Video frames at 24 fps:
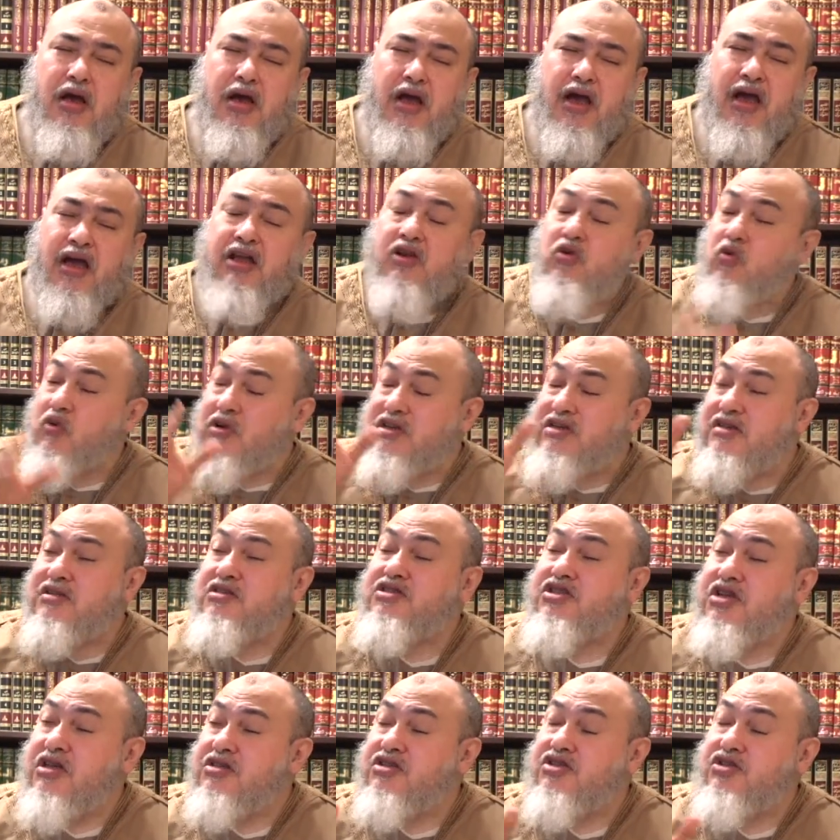And it
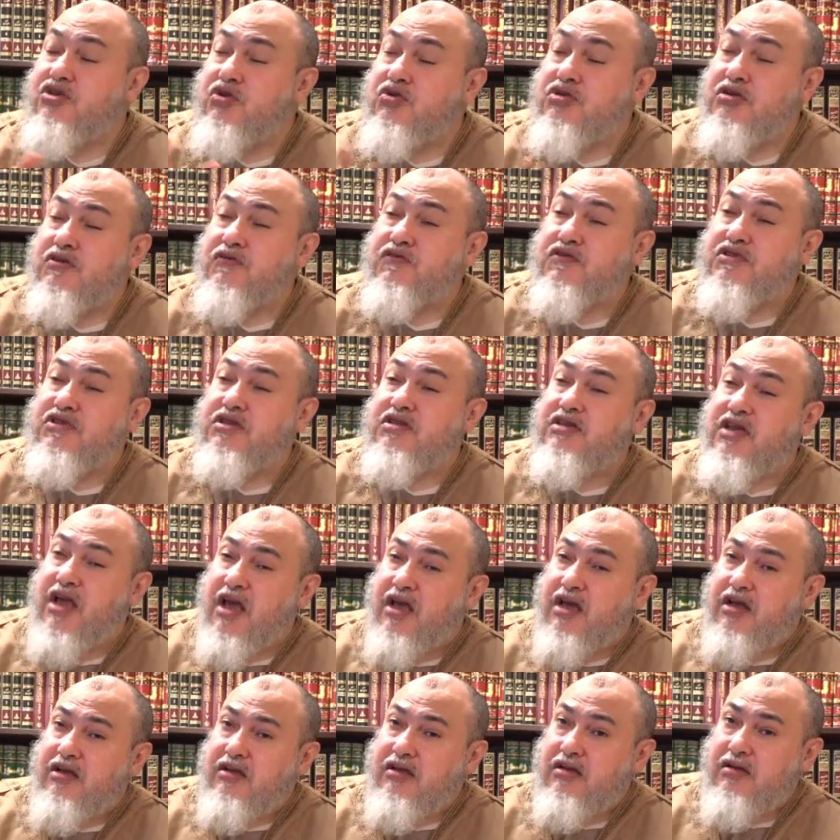wasn't just Yusuf
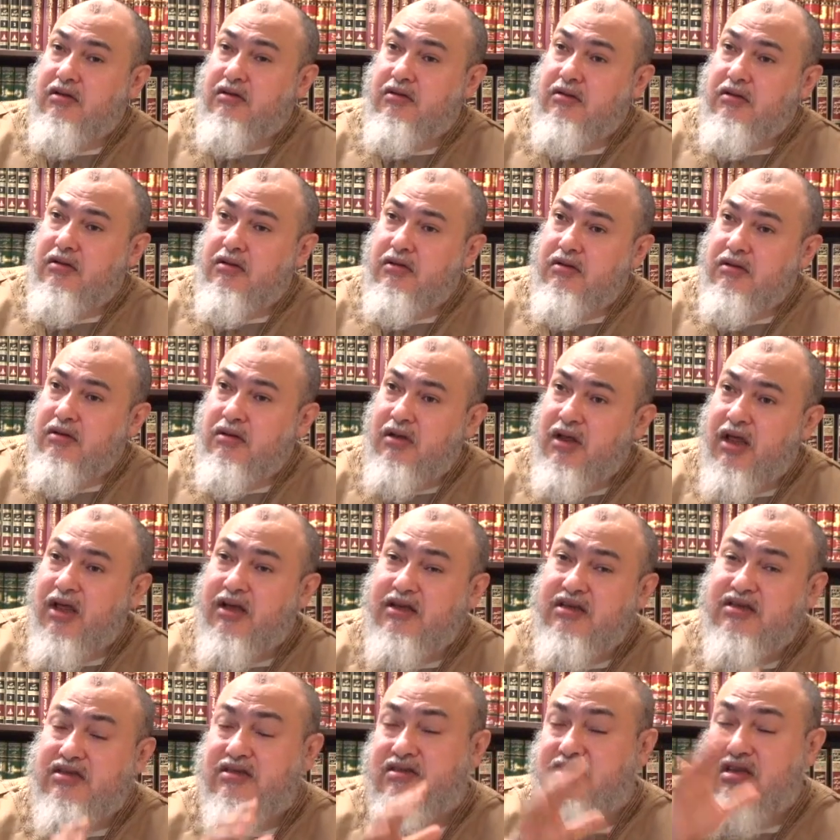Zidan.
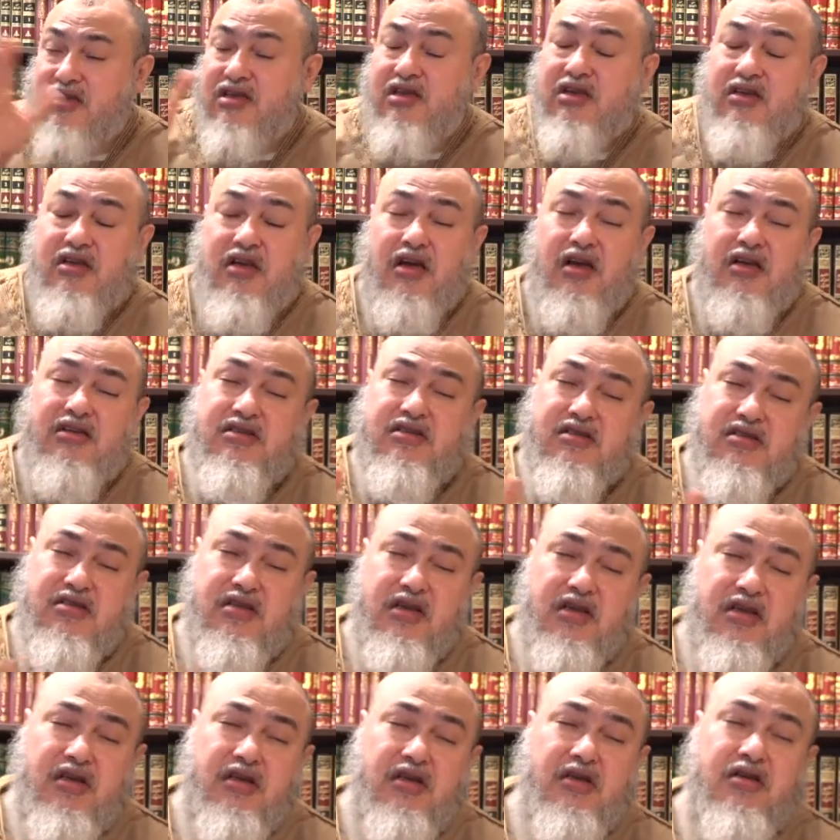Next thing I
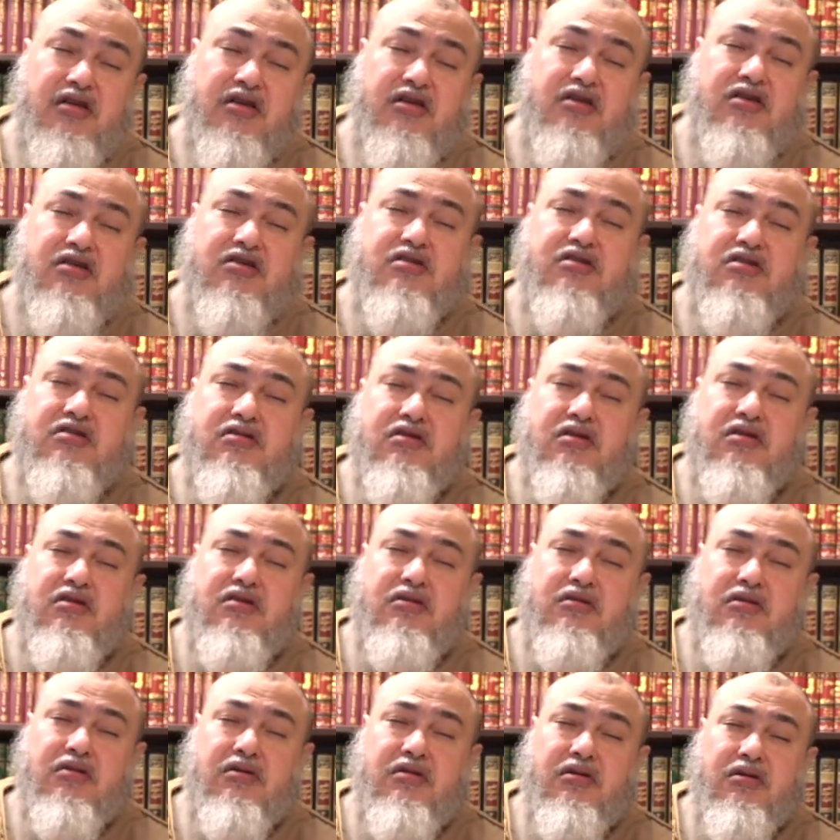see is
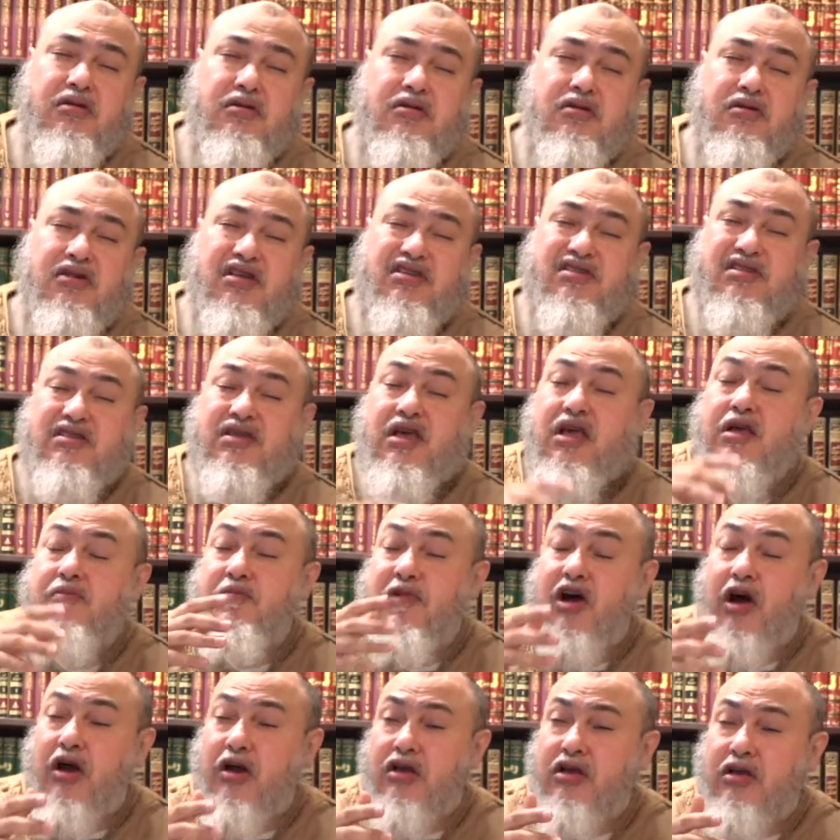the same
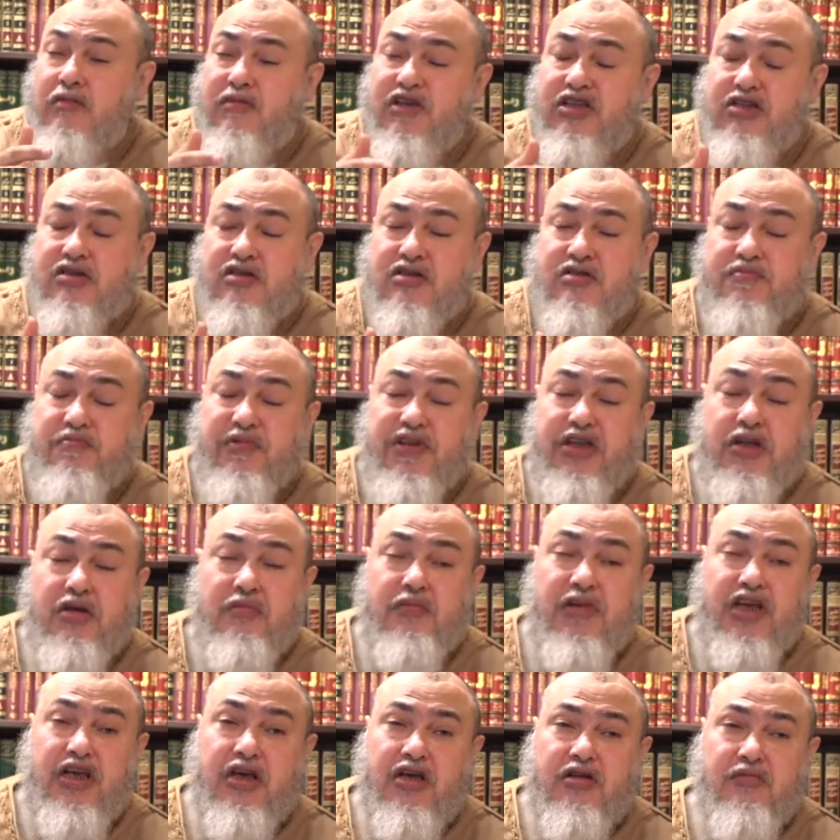argument is being
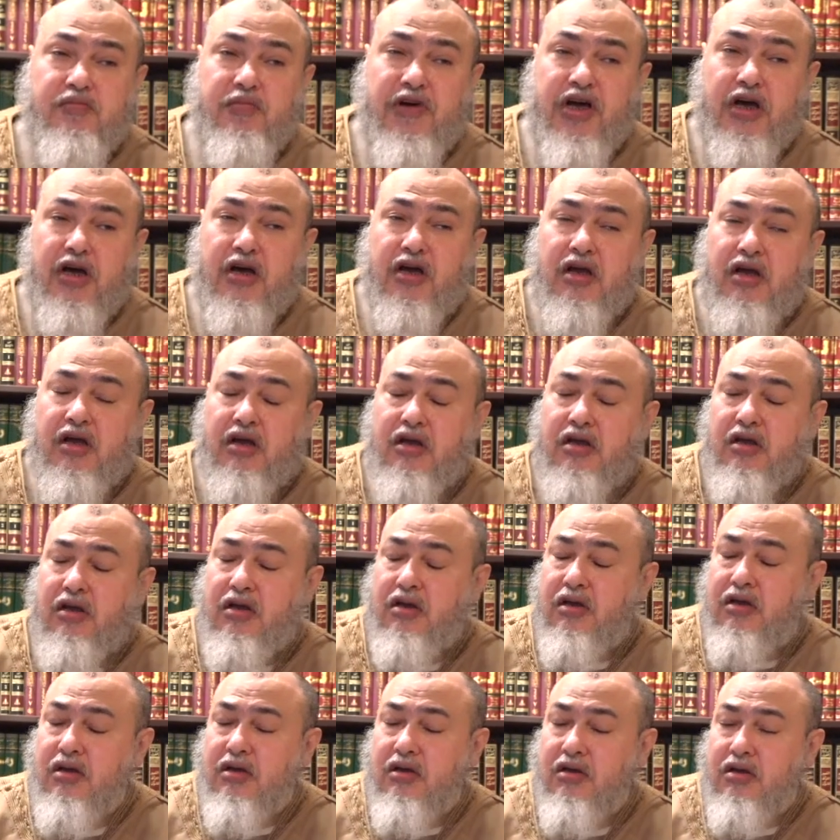made by
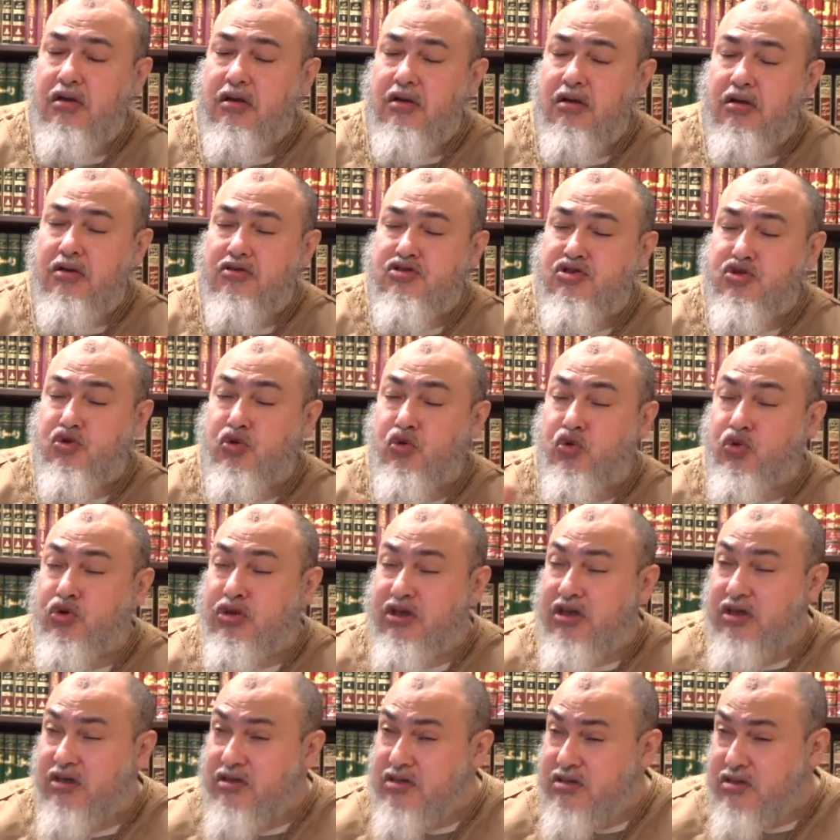
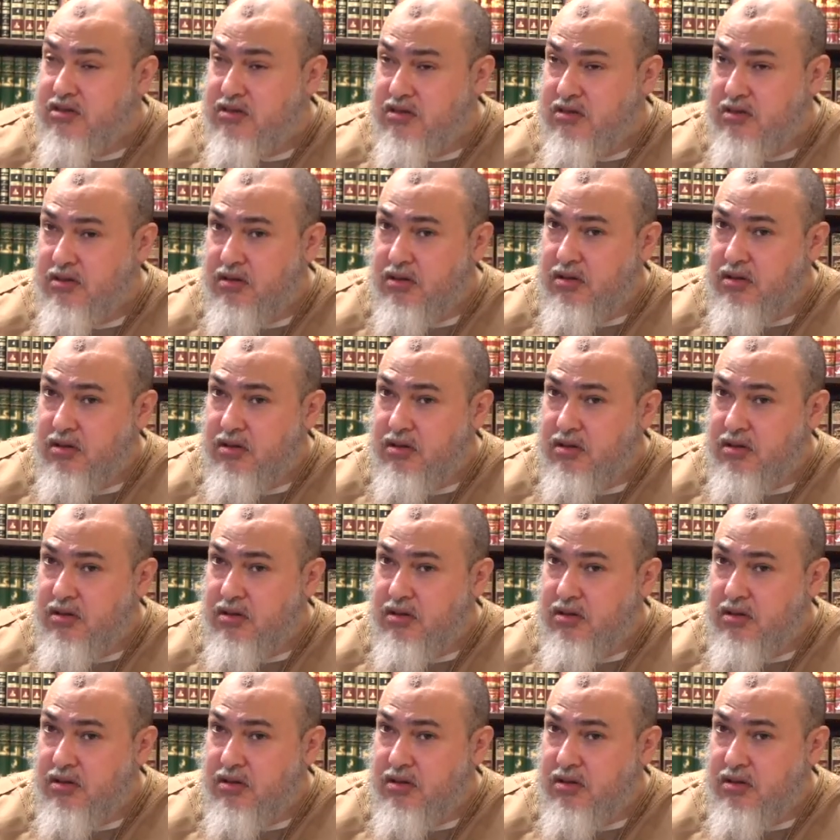Saudis.